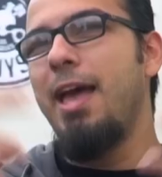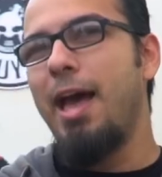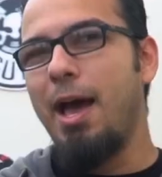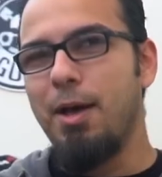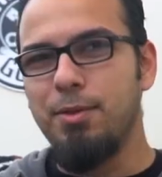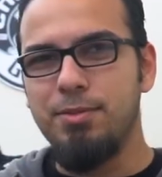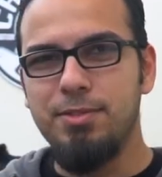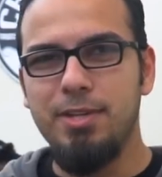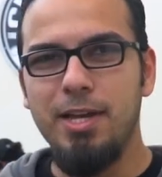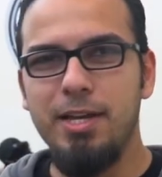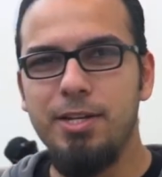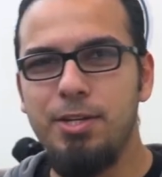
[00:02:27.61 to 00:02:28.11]

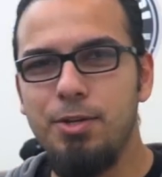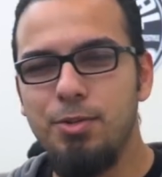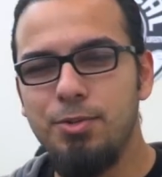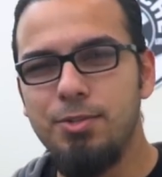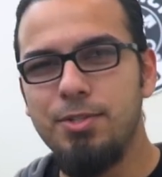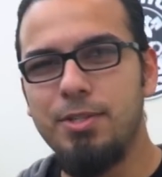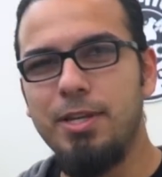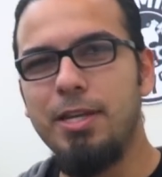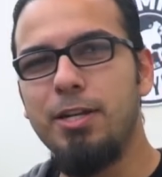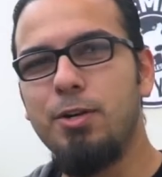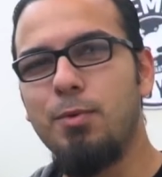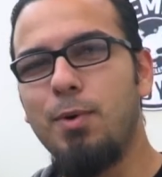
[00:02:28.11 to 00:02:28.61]
outside
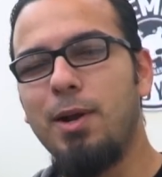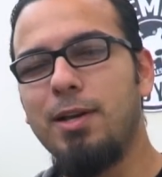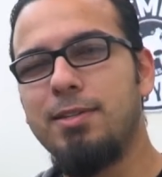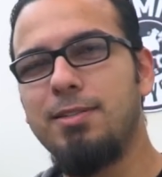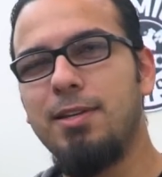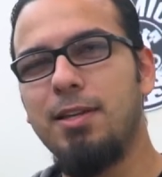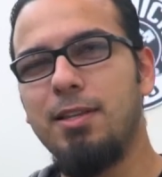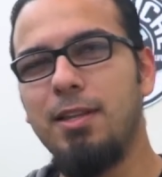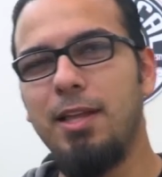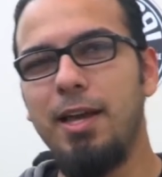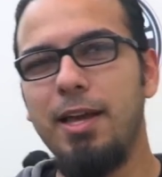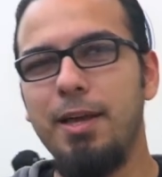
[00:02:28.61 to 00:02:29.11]
use in direct
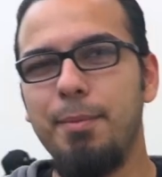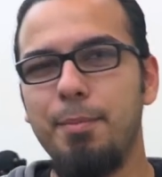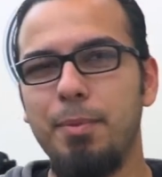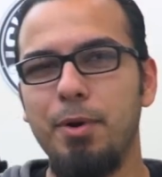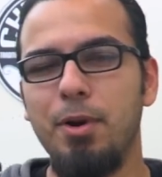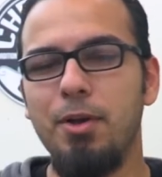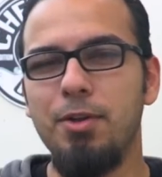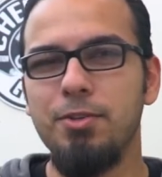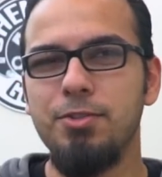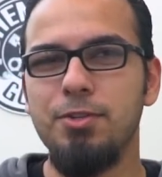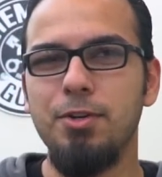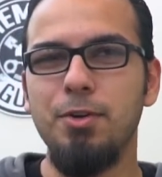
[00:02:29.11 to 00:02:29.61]
sunlight,
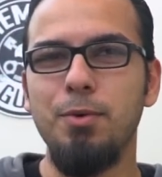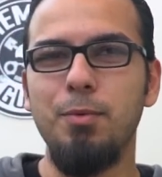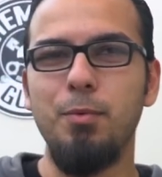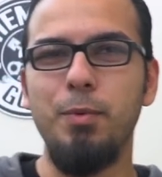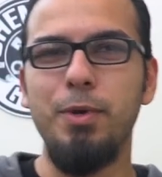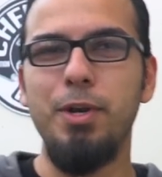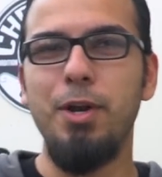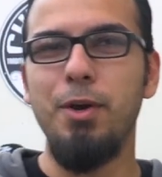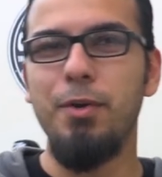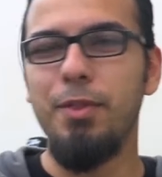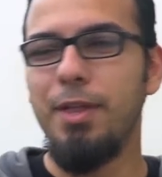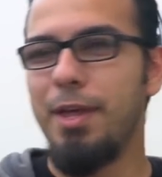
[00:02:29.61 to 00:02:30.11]
but also
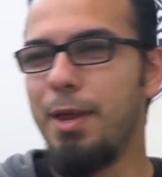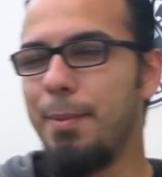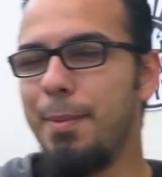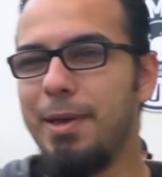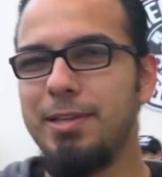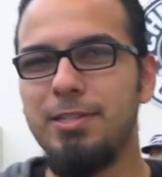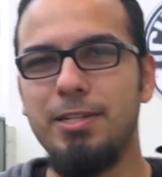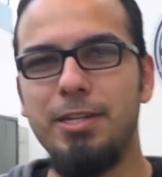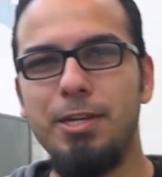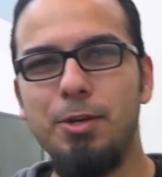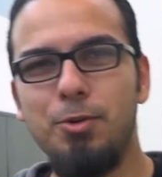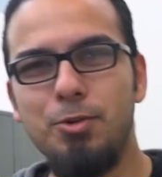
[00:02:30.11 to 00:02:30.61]
we know that it
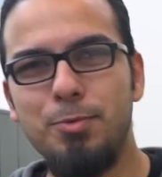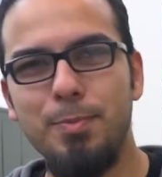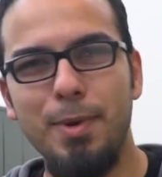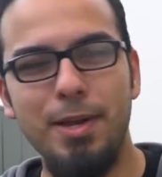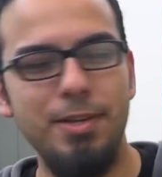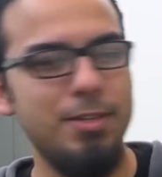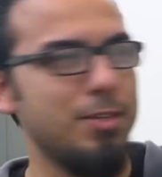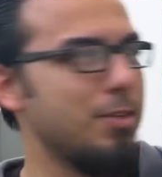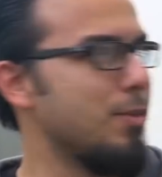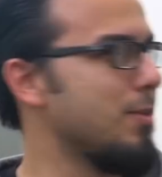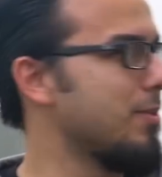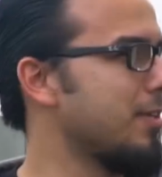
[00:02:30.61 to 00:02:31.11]
makes a huge
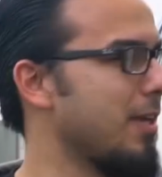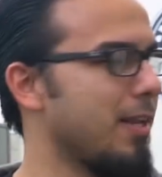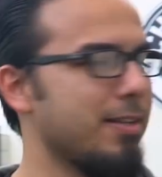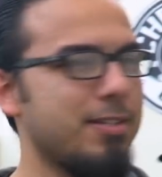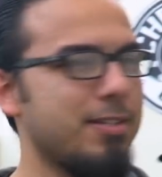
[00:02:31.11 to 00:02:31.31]
mess to do this kind